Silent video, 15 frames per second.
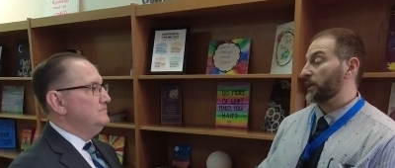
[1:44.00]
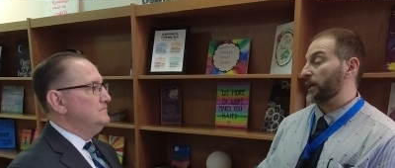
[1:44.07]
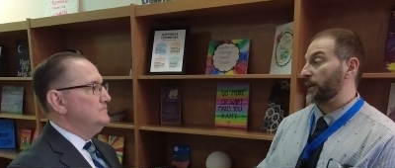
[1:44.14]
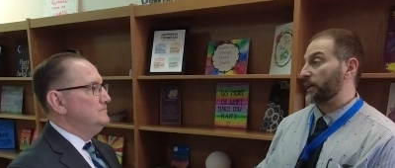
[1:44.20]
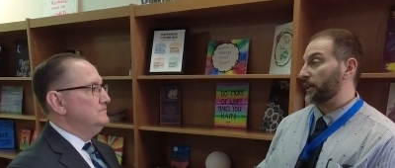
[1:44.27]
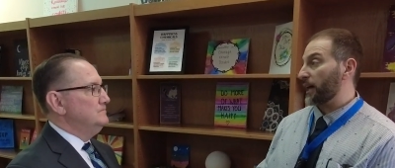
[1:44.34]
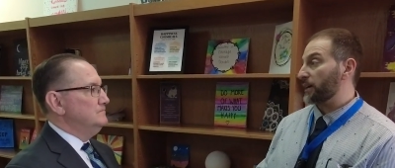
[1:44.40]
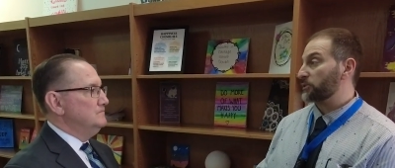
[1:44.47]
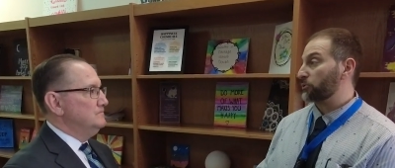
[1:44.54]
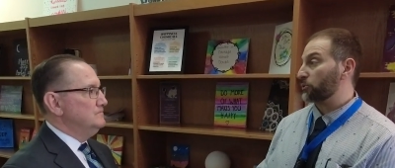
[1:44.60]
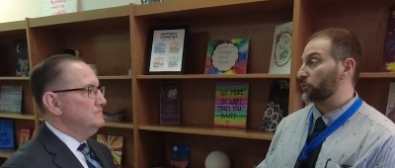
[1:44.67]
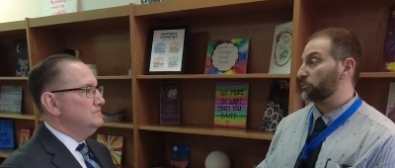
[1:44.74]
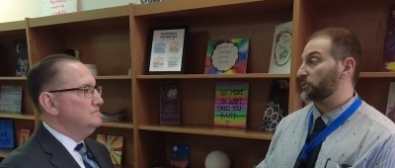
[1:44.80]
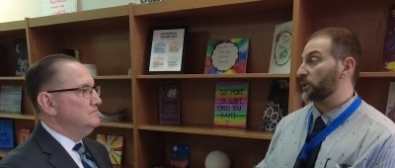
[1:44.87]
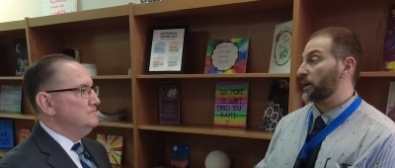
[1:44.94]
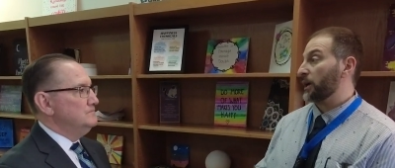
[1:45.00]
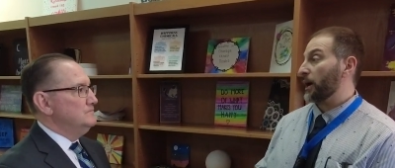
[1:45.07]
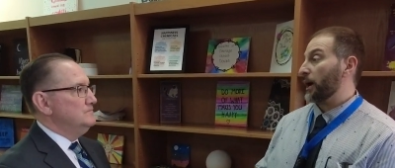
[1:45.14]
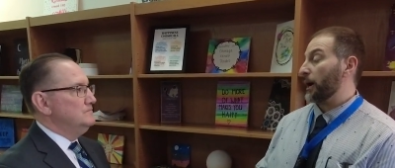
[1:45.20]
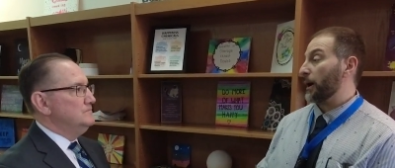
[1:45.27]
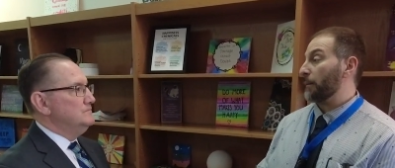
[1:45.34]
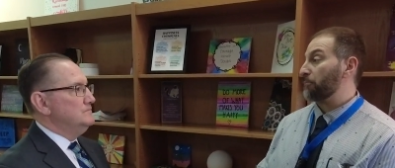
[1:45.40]
Speaker 1: in classrooms
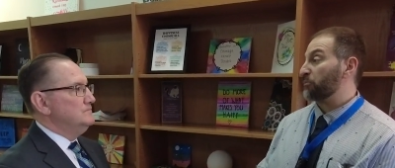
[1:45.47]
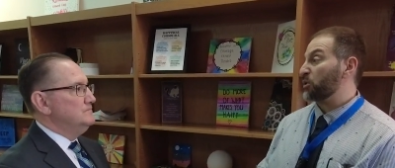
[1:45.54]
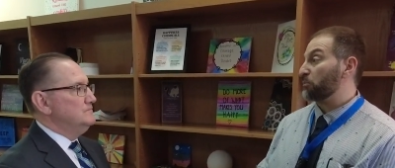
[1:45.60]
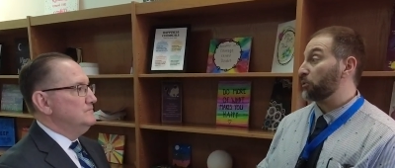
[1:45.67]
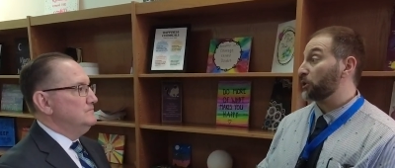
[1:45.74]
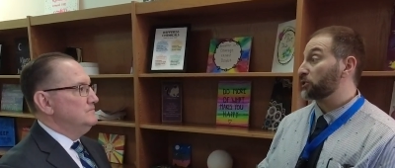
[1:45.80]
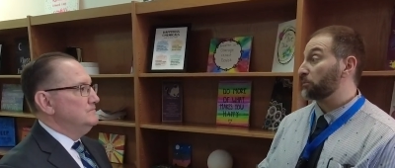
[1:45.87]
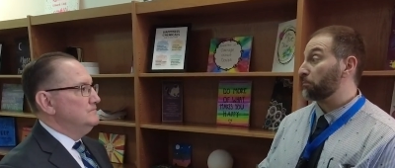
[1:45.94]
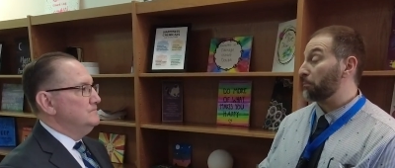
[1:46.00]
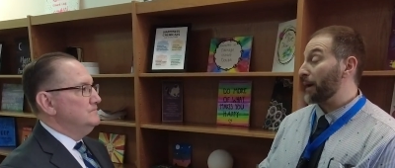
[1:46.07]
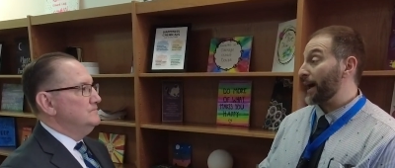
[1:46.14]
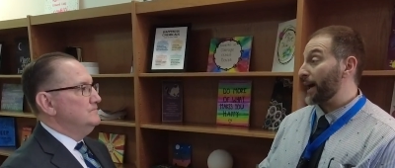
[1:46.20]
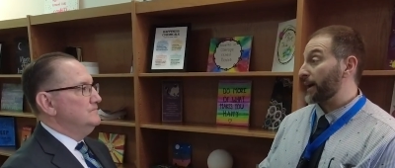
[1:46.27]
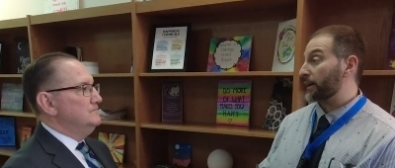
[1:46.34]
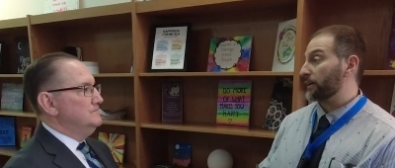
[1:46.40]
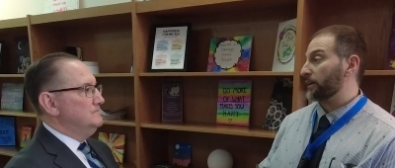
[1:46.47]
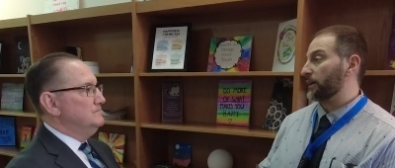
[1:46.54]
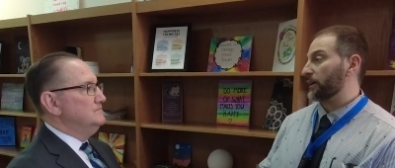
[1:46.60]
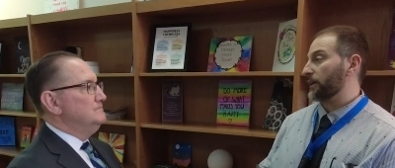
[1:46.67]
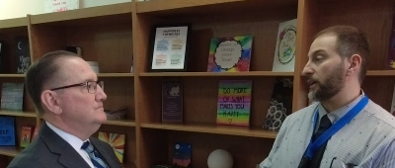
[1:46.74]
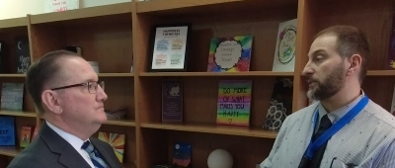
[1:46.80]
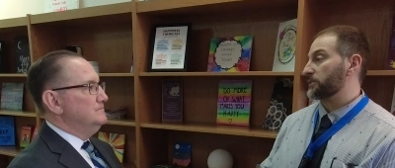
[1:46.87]
um, to push back
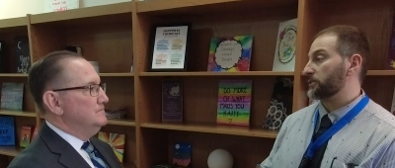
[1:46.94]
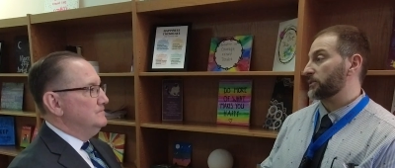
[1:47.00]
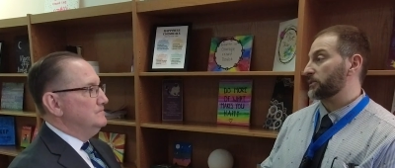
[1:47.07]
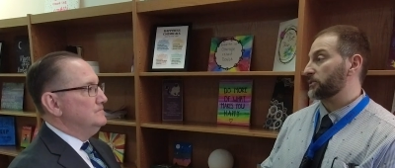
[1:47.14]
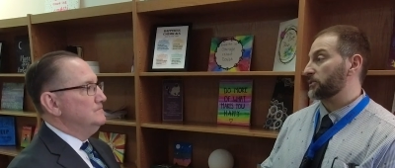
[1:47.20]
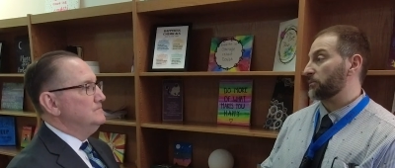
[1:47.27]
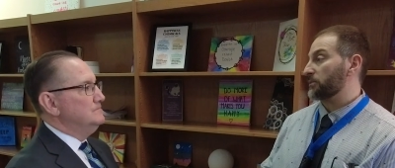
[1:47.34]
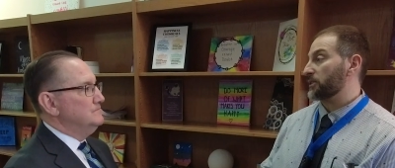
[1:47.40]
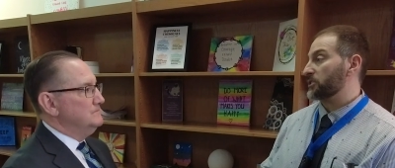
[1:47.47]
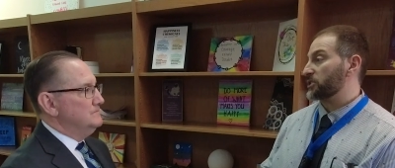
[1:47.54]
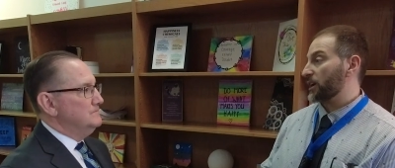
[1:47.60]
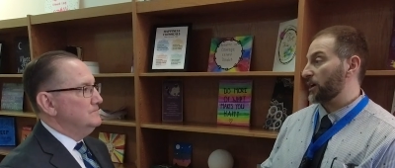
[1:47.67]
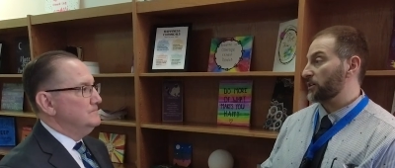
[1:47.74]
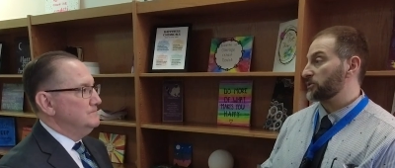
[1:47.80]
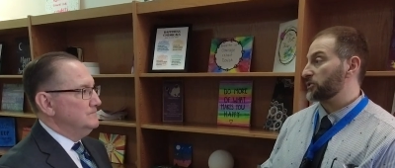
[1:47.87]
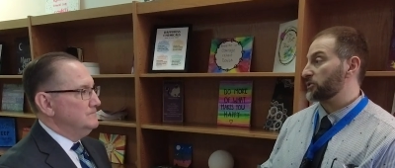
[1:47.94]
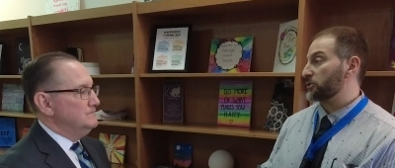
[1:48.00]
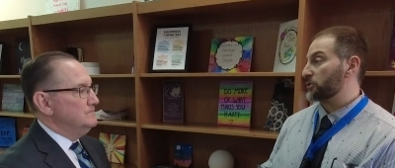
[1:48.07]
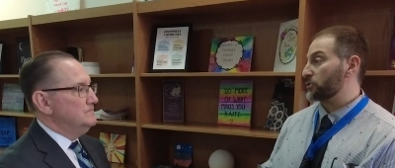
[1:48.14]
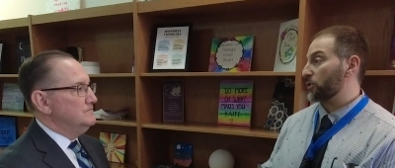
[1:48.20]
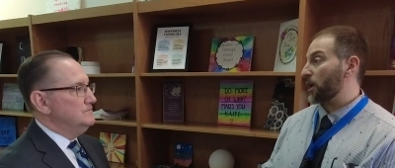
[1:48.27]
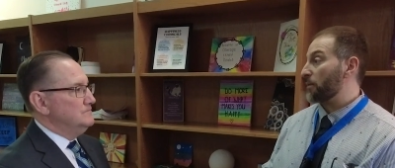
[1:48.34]
against some of the challenges,
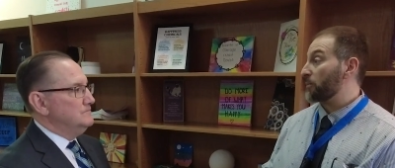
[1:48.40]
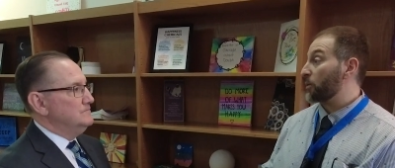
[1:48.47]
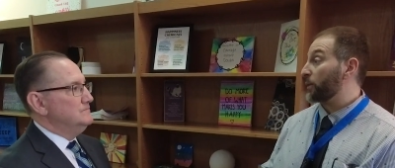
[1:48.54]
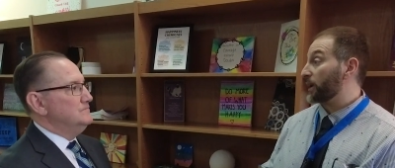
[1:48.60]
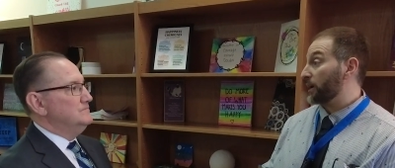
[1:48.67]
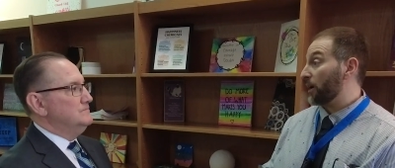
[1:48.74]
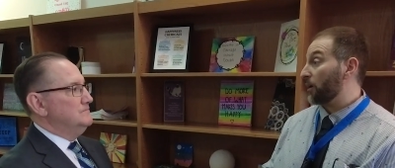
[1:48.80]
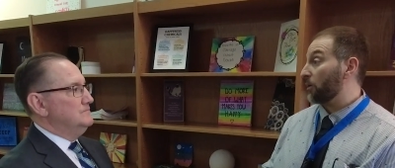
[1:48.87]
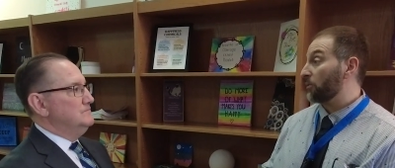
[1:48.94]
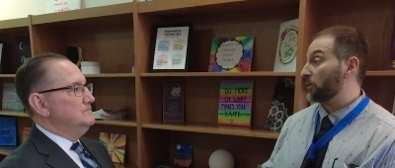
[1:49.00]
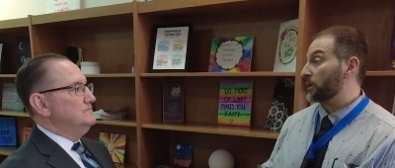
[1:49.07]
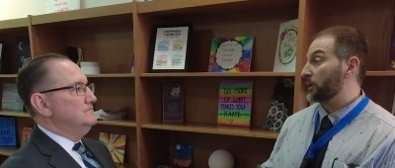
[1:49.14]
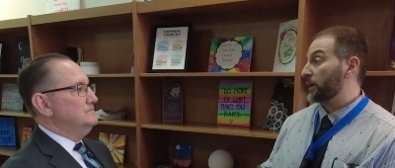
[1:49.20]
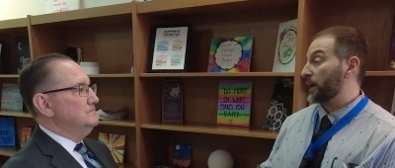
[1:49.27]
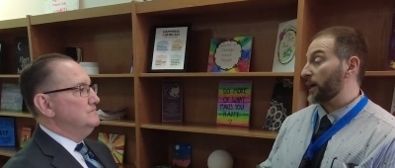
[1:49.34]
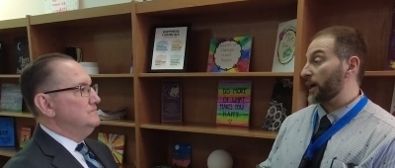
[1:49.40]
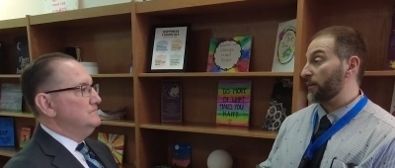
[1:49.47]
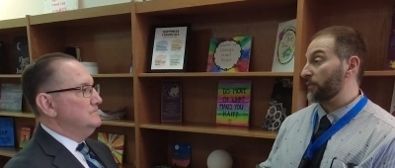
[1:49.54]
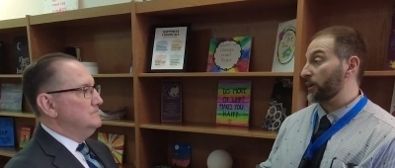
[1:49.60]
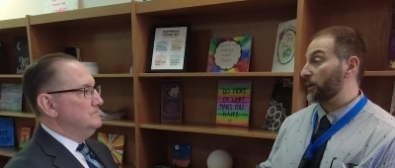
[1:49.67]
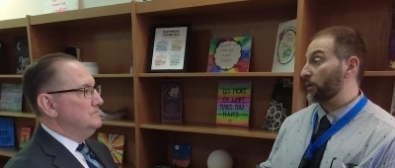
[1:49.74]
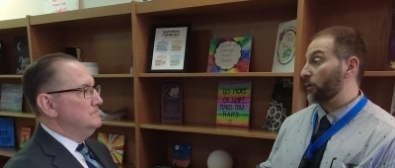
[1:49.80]
the trauma. We know
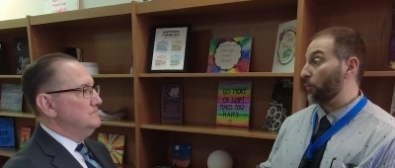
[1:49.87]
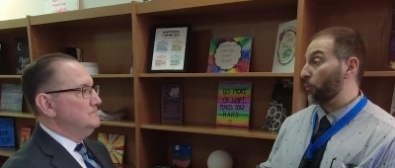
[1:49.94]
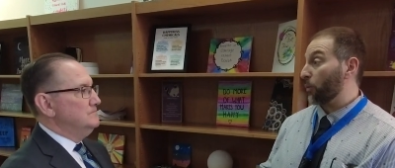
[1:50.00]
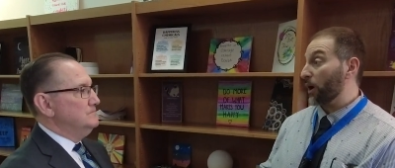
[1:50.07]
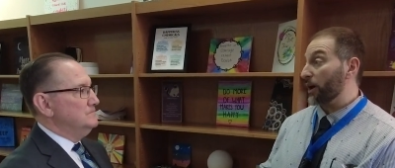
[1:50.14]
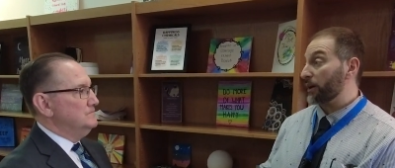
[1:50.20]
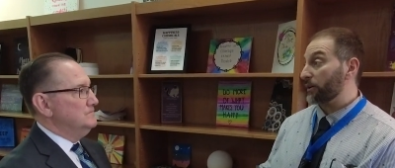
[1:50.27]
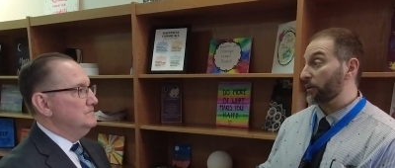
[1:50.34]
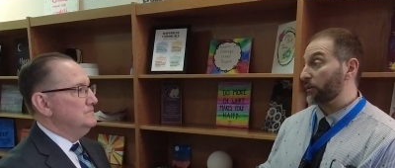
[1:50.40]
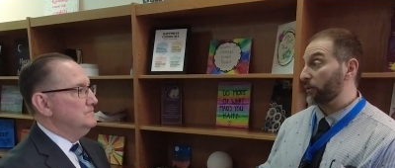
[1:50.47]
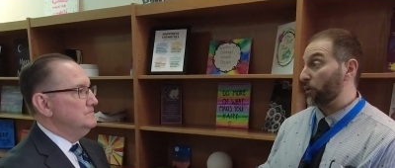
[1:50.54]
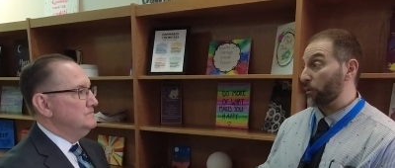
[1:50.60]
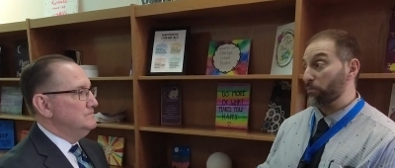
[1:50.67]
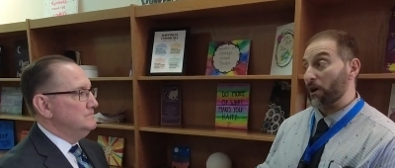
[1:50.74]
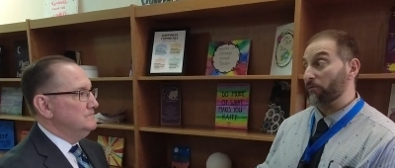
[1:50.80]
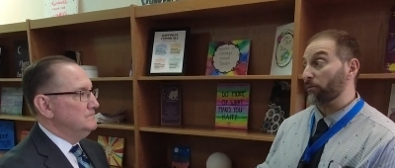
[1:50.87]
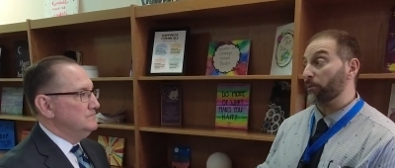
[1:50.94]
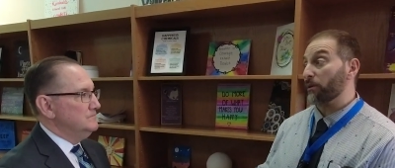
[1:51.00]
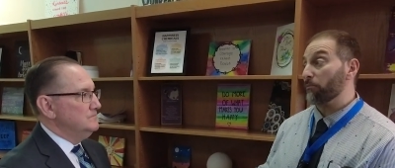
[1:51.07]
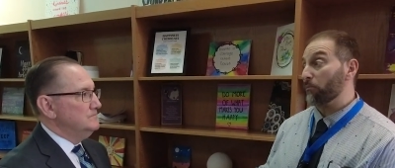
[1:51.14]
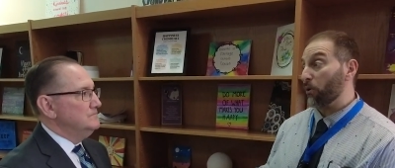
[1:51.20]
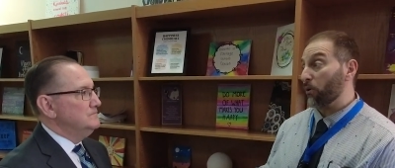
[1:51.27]
having one or
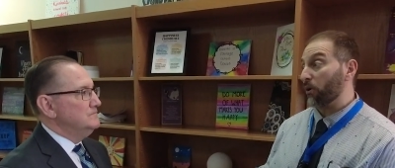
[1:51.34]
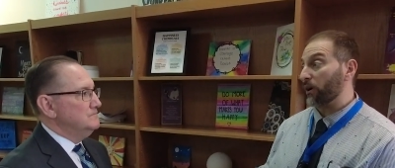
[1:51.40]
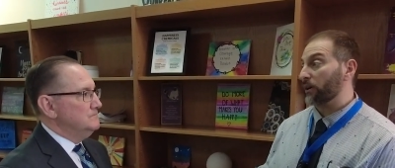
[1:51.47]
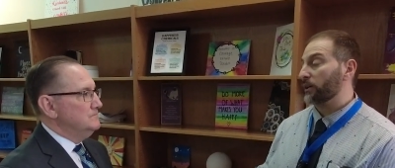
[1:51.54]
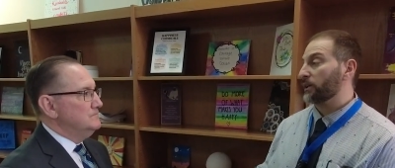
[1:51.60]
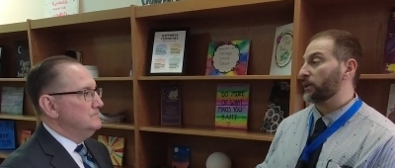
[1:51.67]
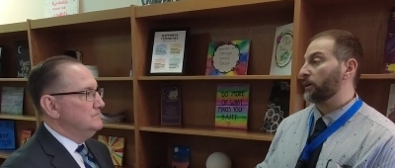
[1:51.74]
preferably more